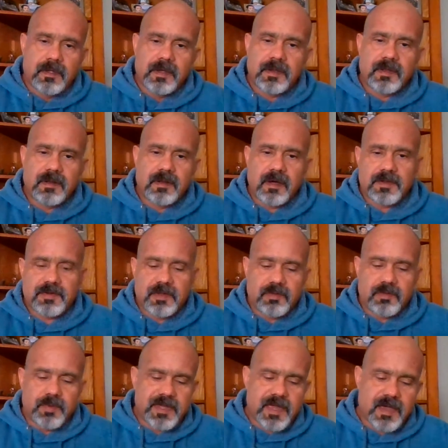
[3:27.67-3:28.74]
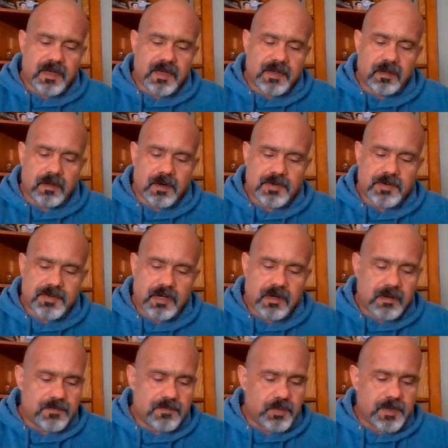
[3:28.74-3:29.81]
then honestly, we can't heal
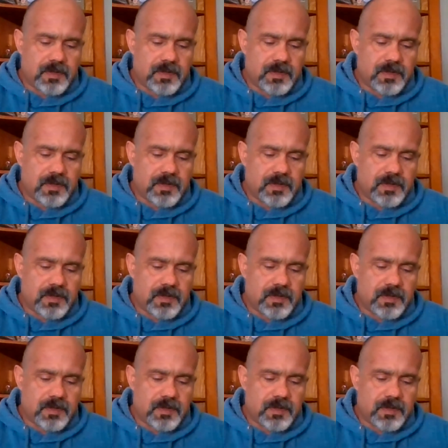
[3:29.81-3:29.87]
ourselves.